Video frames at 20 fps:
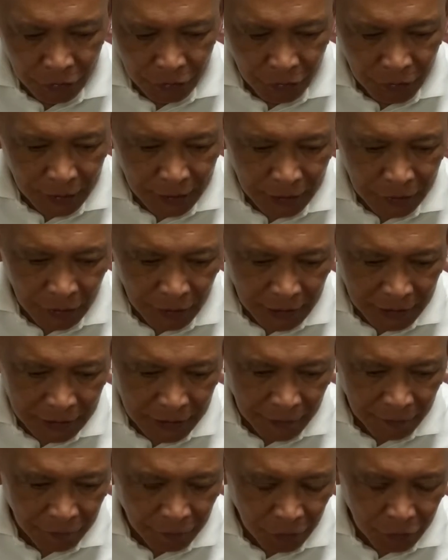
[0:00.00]
tuning, you're
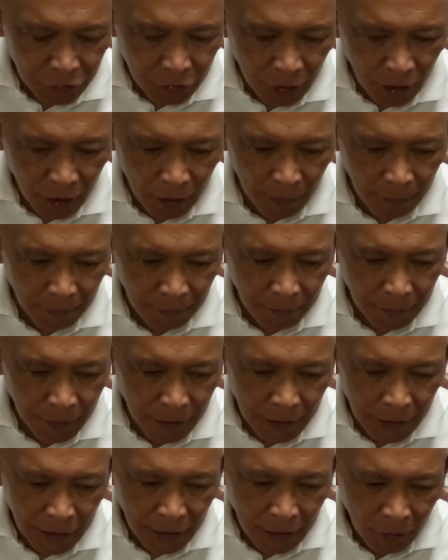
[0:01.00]
listening for
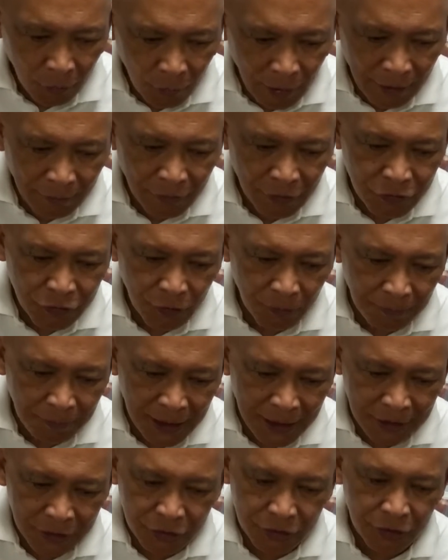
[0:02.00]
wavers or
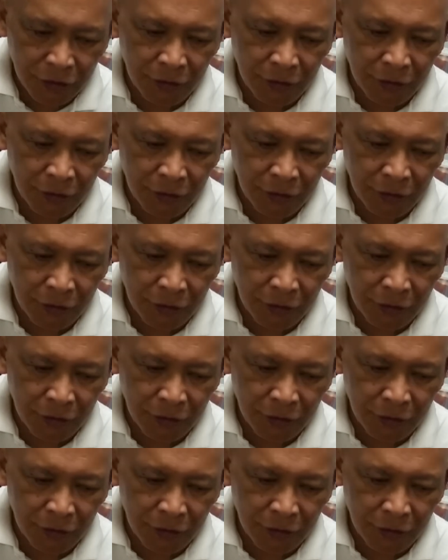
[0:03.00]
beats.